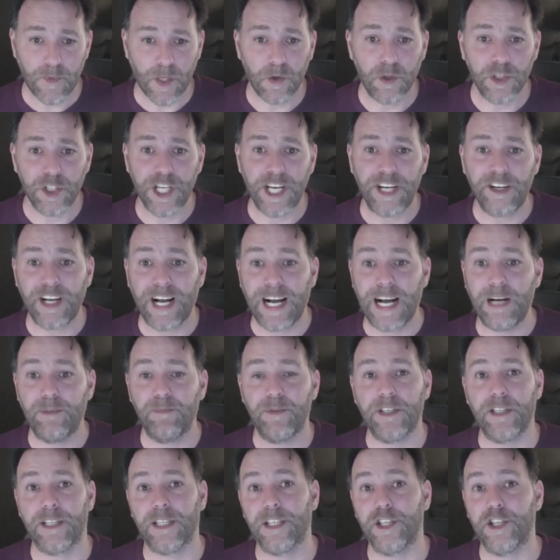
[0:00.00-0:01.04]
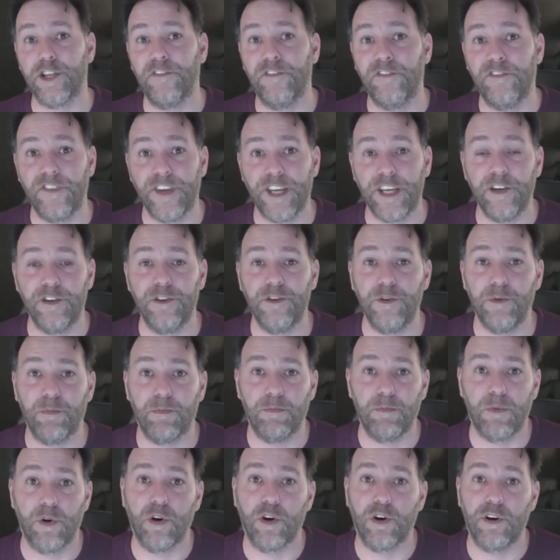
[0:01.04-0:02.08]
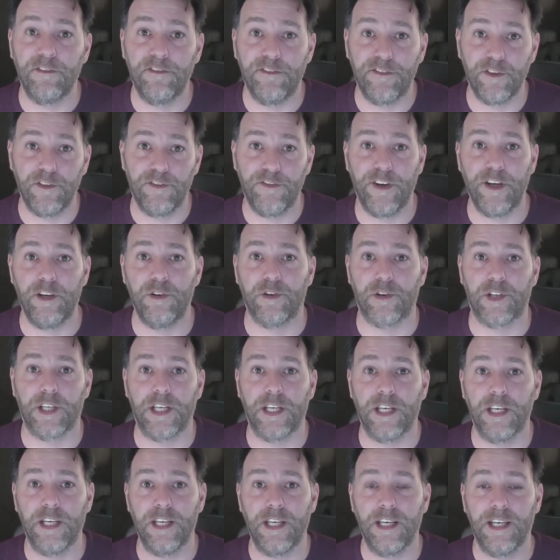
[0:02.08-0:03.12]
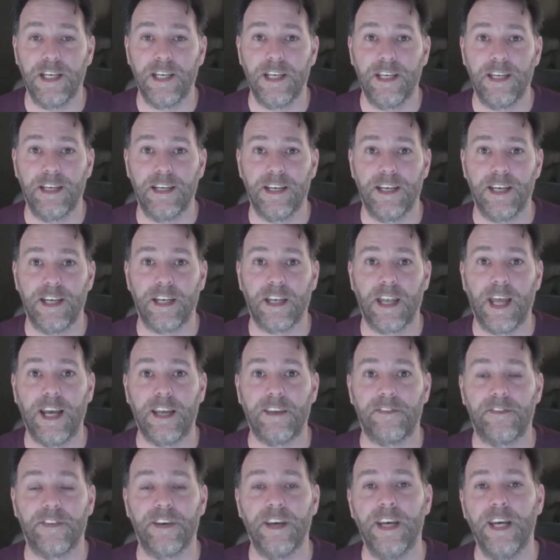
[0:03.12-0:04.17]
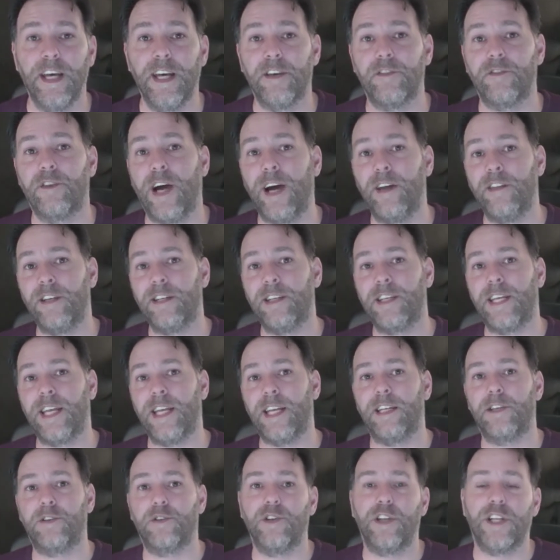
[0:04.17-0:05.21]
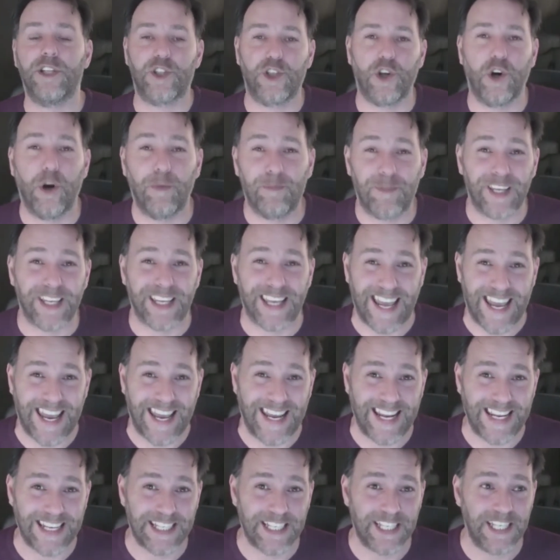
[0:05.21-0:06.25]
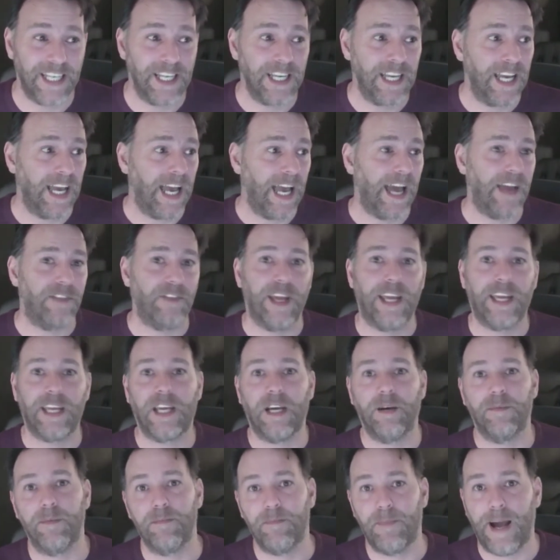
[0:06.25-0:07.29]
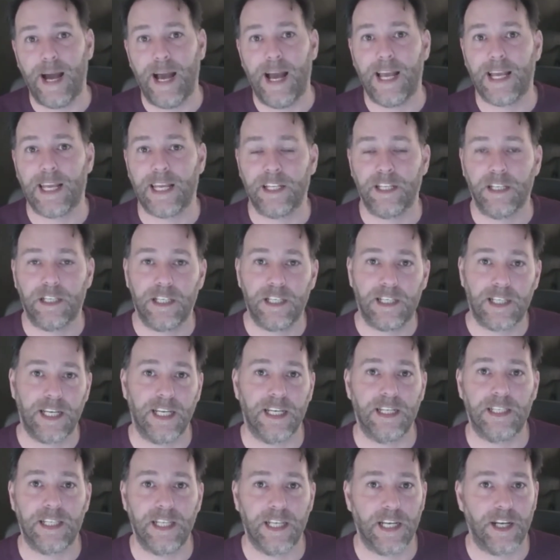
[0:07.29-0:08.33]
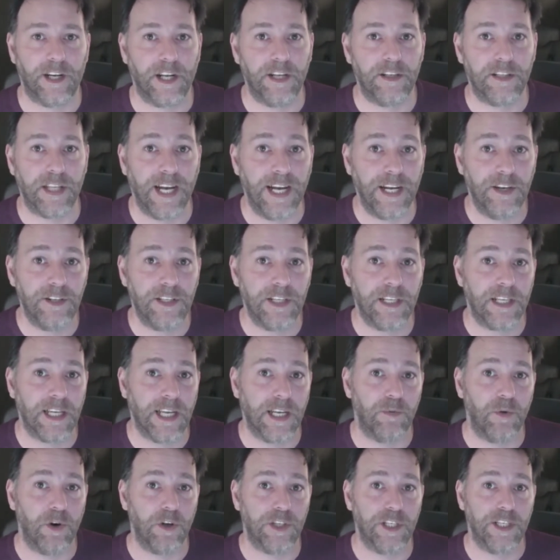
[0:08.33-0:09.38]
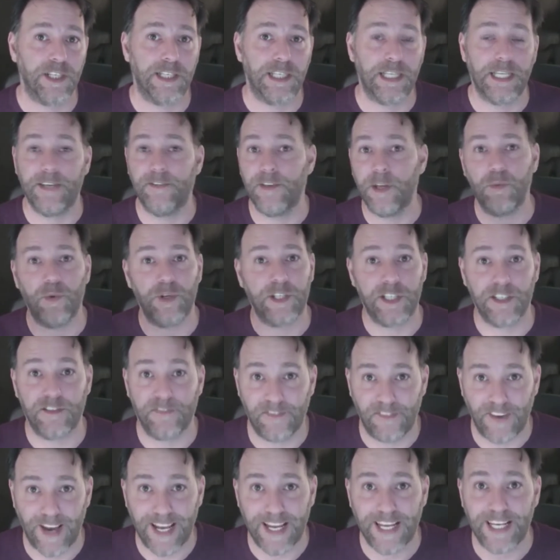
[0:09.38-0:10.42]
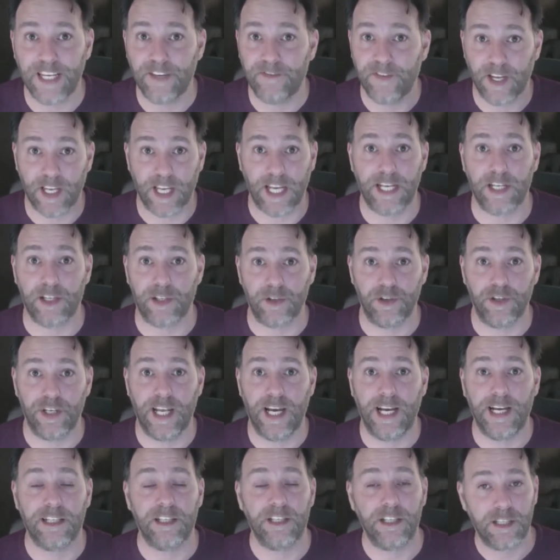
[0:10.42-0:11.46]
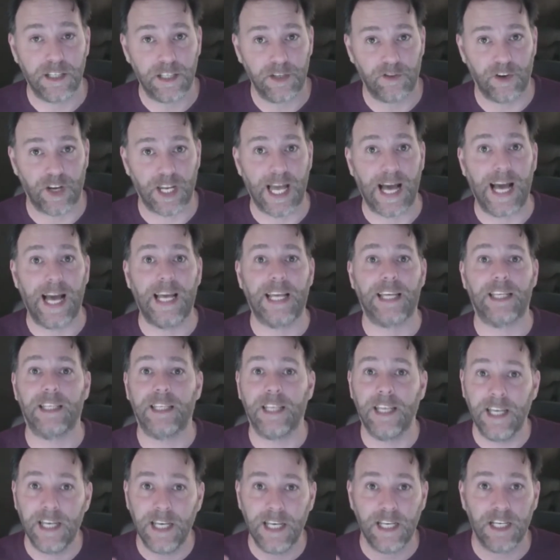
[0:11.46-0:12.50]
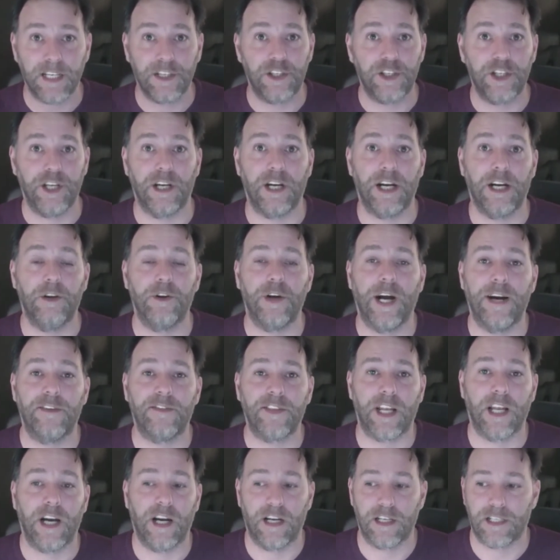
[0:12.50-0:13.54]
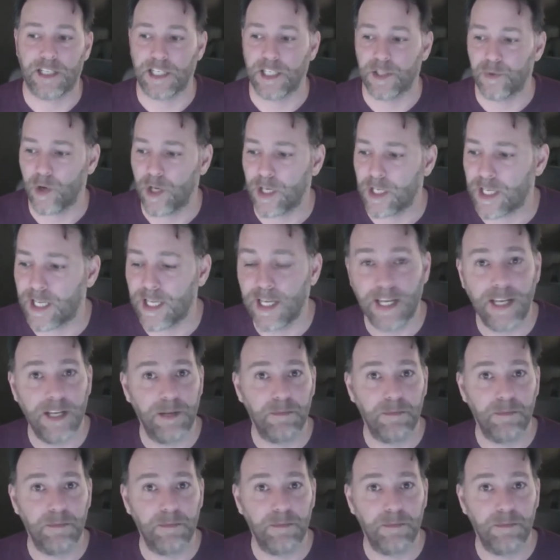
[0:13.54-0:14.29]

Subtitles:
what generally happens is you feel more fulfilled in life. Rather than kind of doing a job that you hate and then coming back and you're just kind of sitting around the house and kind of watching TV, which is fine if you like doing that just to relax and chill out after a hard day's work,